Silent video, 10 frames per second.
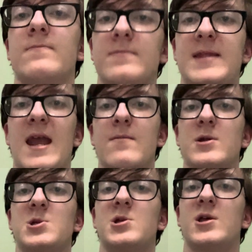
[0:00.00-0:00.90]

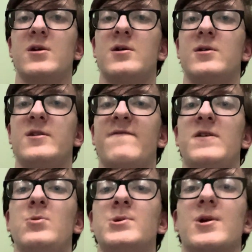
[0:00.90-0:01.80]
damage to the
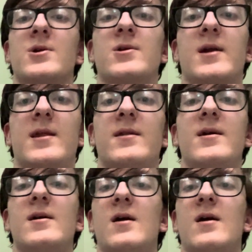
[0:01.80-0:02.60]
diffuser and